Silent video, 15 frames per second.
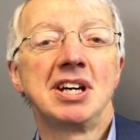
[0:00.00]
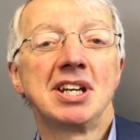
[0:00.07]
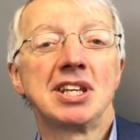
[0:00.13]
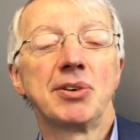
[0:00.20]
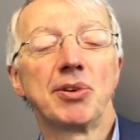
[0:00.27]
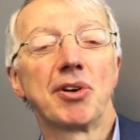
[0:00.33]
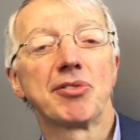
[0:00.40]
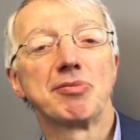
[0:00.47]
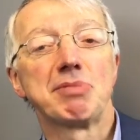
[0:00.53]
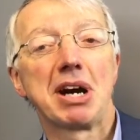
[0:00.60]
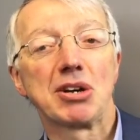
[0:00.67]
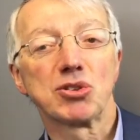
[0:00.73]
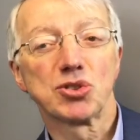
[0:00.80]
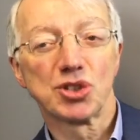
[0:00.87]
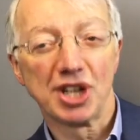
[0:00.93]
They were often
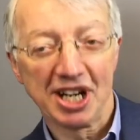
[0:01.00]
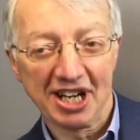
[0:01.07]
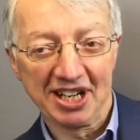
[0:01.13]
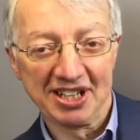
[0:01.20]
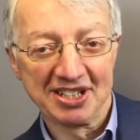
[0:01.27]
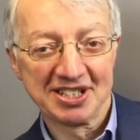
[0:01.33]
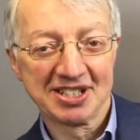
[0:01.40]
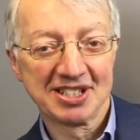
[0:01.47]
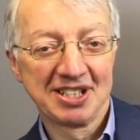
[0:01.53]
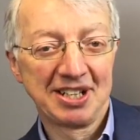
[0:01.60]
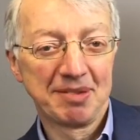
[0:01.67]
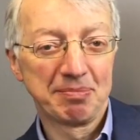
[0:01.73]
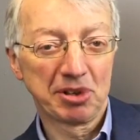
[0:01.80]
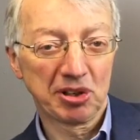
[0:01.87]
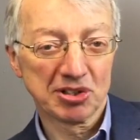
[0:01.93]
about trains,
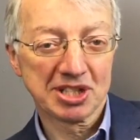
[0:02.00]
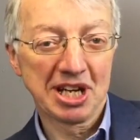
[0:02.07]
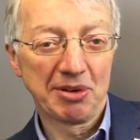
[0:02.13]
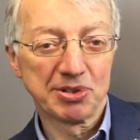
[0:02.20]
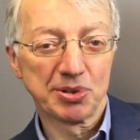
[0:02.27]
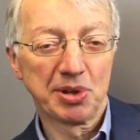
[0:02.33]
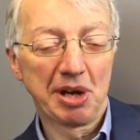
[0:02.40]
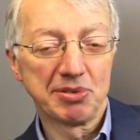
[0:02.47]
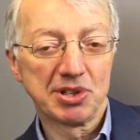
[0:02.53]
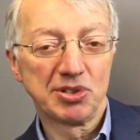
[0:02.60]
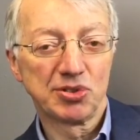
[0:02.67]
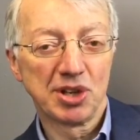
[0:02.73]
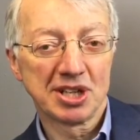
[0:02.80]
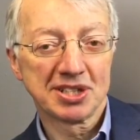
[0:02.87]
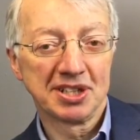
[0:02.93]
because that was what I was
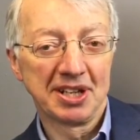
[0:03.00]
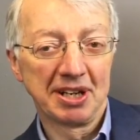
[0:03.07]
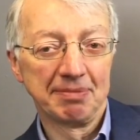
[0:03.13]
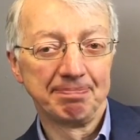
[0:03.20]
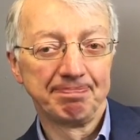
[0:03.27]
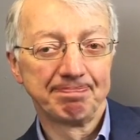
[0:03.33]
interested in.